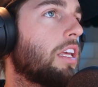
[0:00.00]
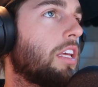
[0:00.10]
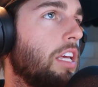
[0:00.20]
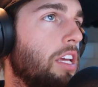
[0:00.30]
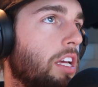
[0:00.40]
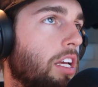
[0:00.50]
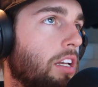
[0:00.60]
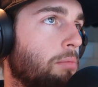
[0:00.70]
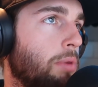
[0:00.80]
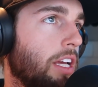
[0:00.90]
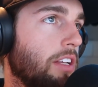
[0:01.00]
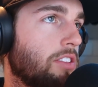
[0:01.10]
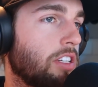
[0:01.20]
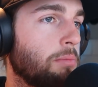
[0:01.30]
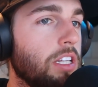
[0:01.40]
Keegan picking
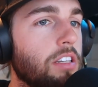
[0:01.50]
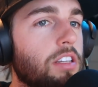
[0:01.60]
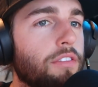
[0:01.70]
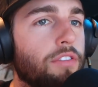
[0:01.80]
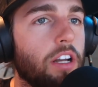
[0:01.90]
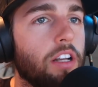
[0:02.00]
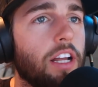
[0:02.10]
something different.